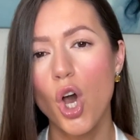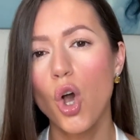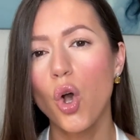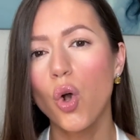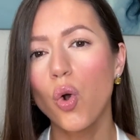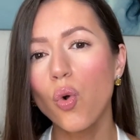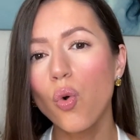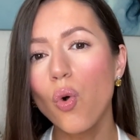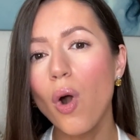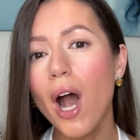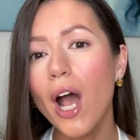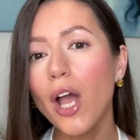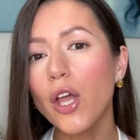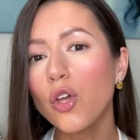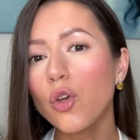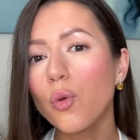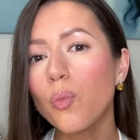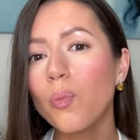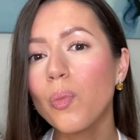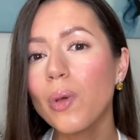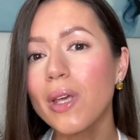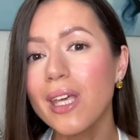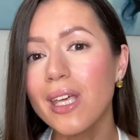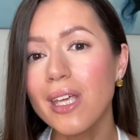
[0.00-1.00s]
Who are you
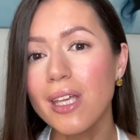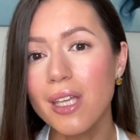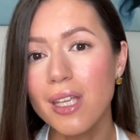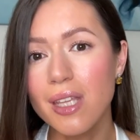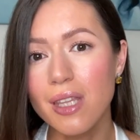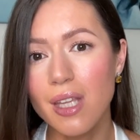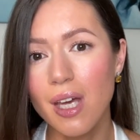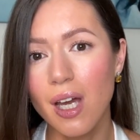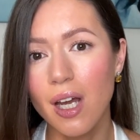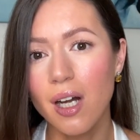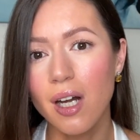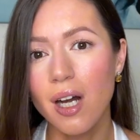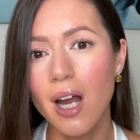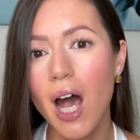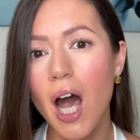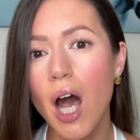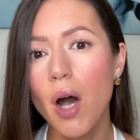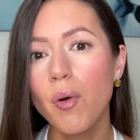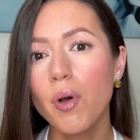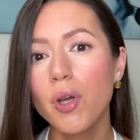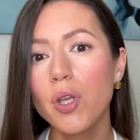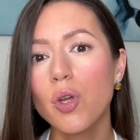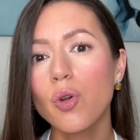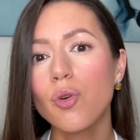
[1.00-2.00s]
being there?
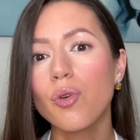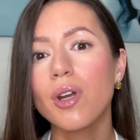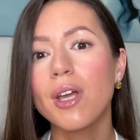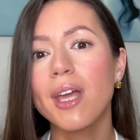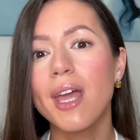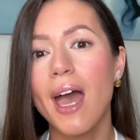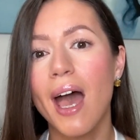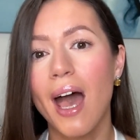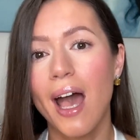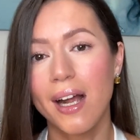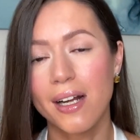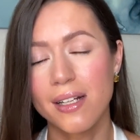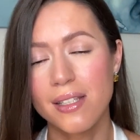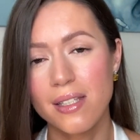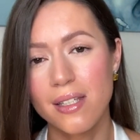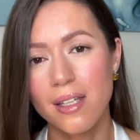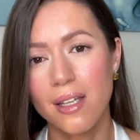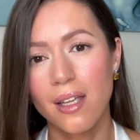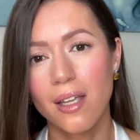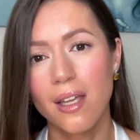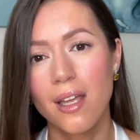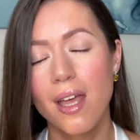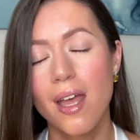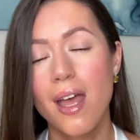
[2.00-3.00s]
How are you
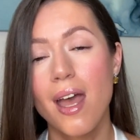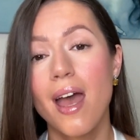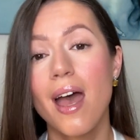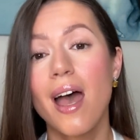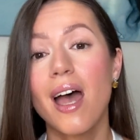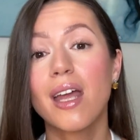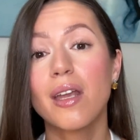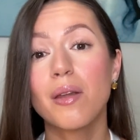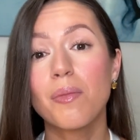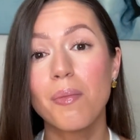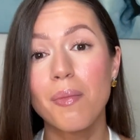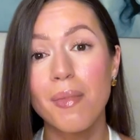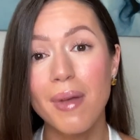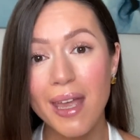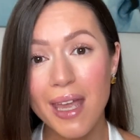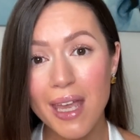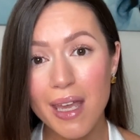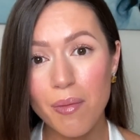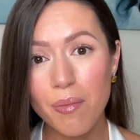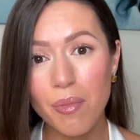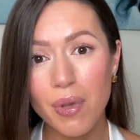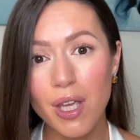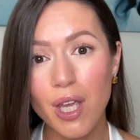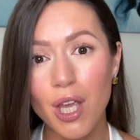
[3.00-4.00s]
reacting? And
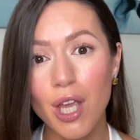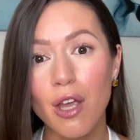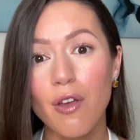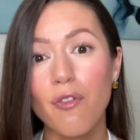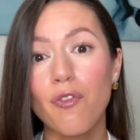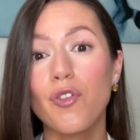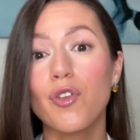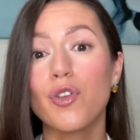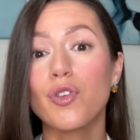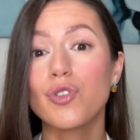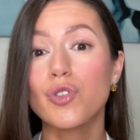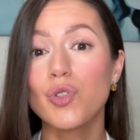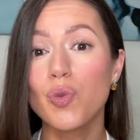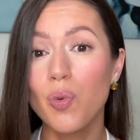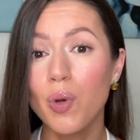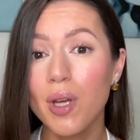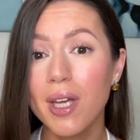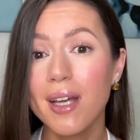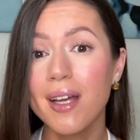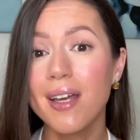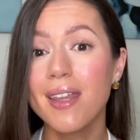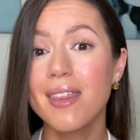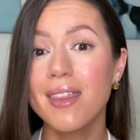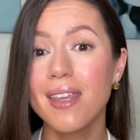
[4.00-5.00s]
maybe if you
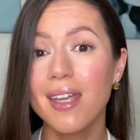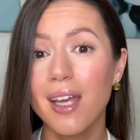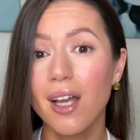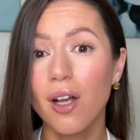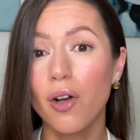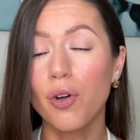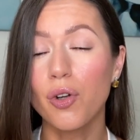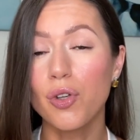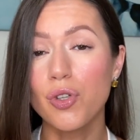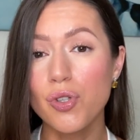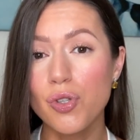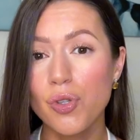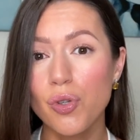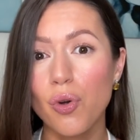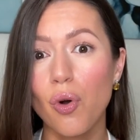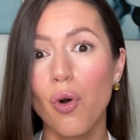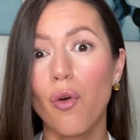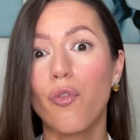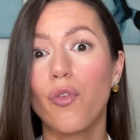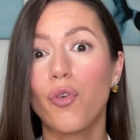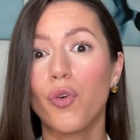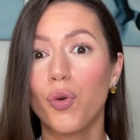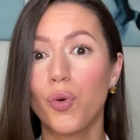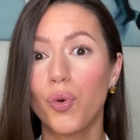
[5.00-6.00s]
tweak thing or two
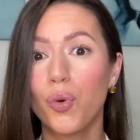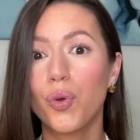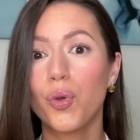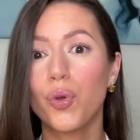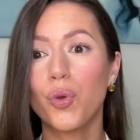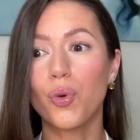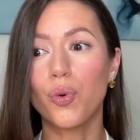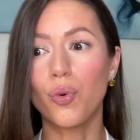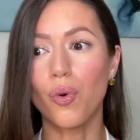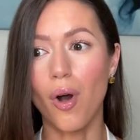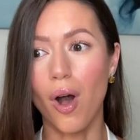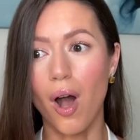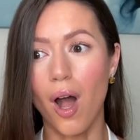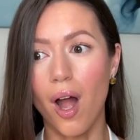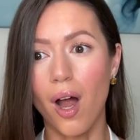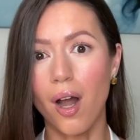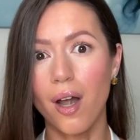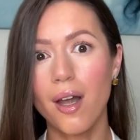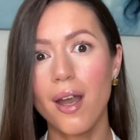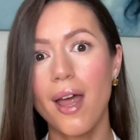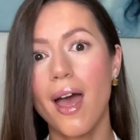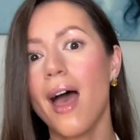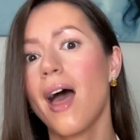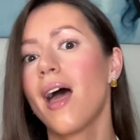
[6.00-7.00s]
of who you
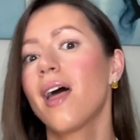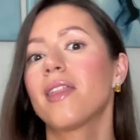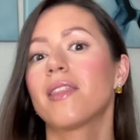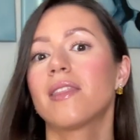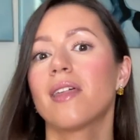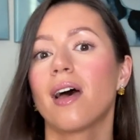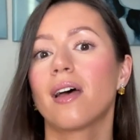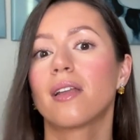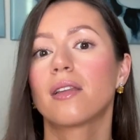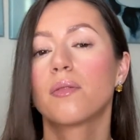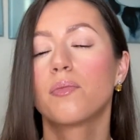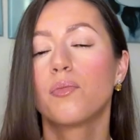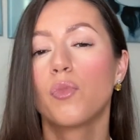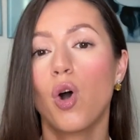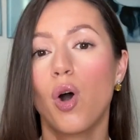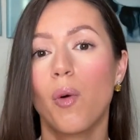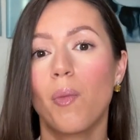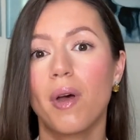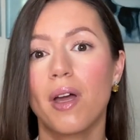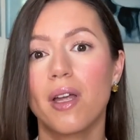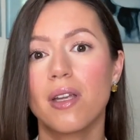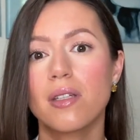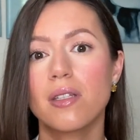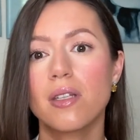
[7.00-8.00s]
are at that
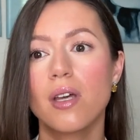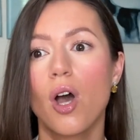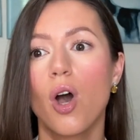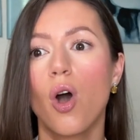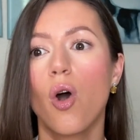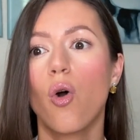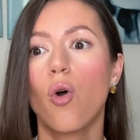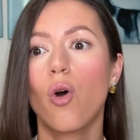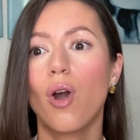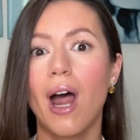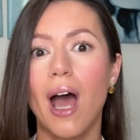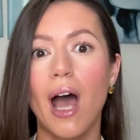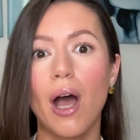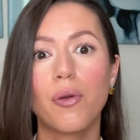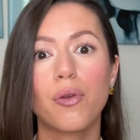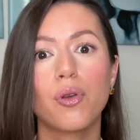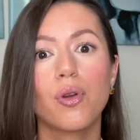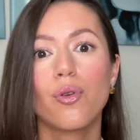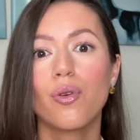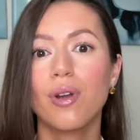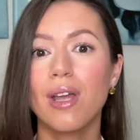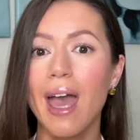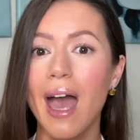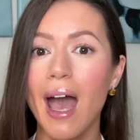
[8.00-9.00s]
moment or how
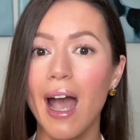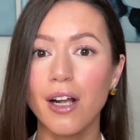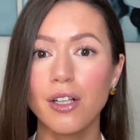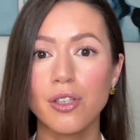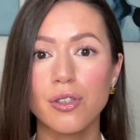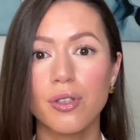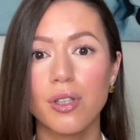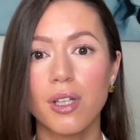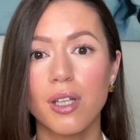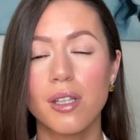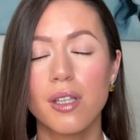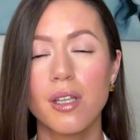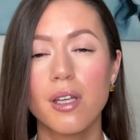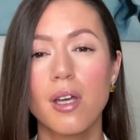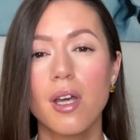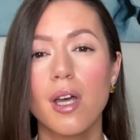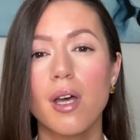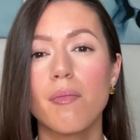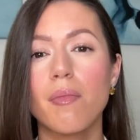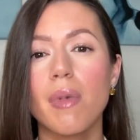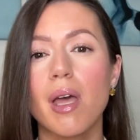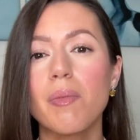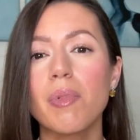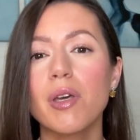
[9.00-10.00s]
you react to it,
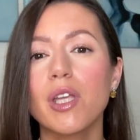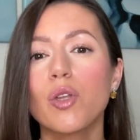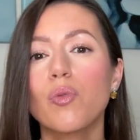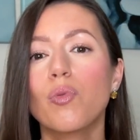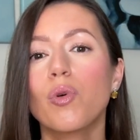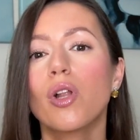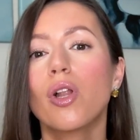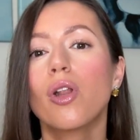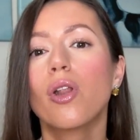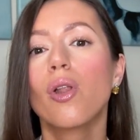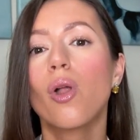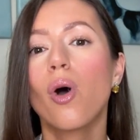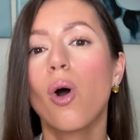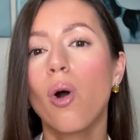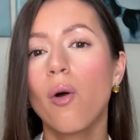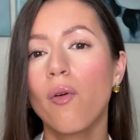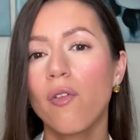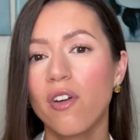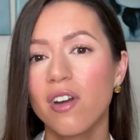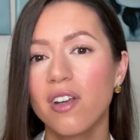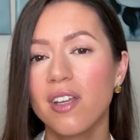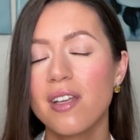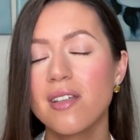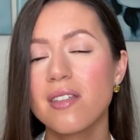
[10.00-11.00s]
maybe it will
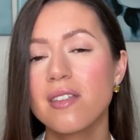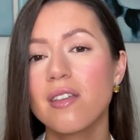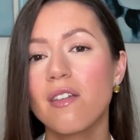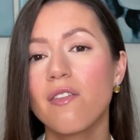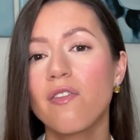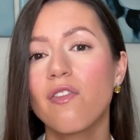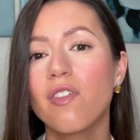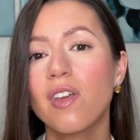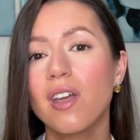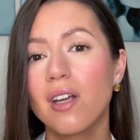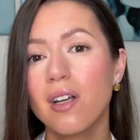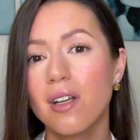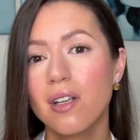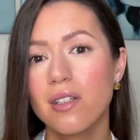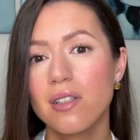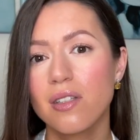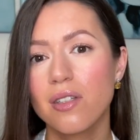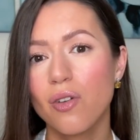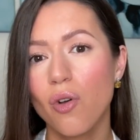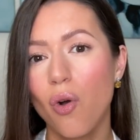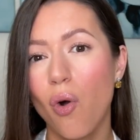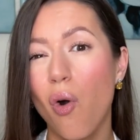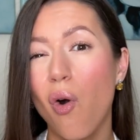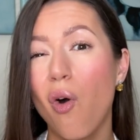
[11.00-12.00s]
lower the
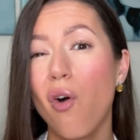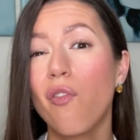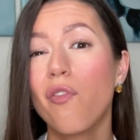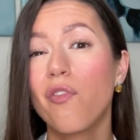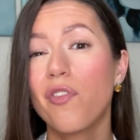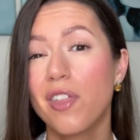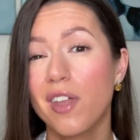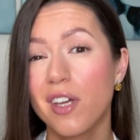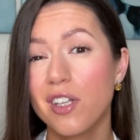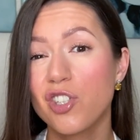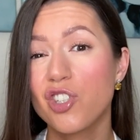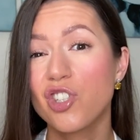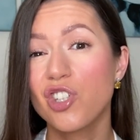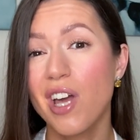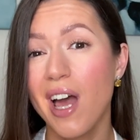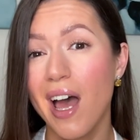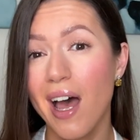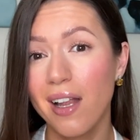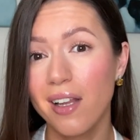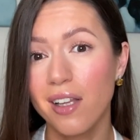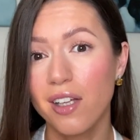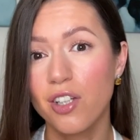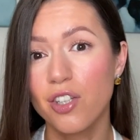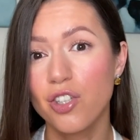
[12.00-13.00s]
severity of the
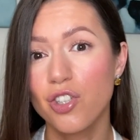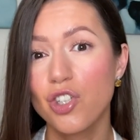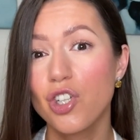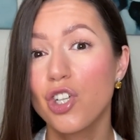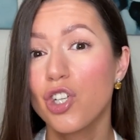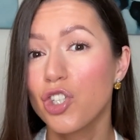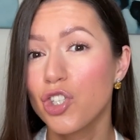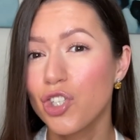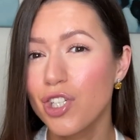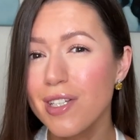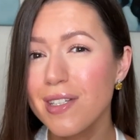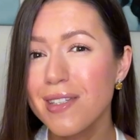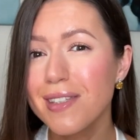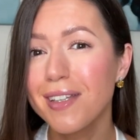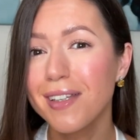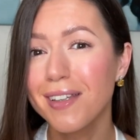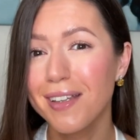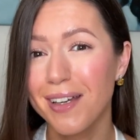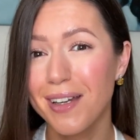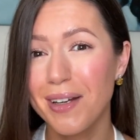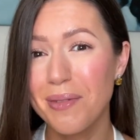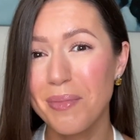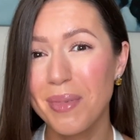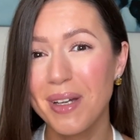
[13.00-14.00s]
challenge just a
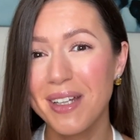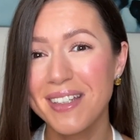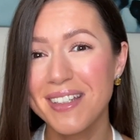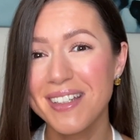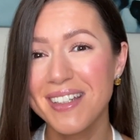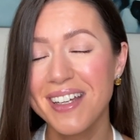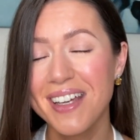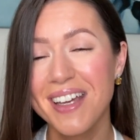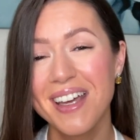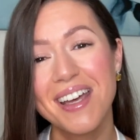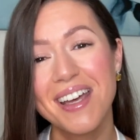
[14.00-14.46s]
little bit.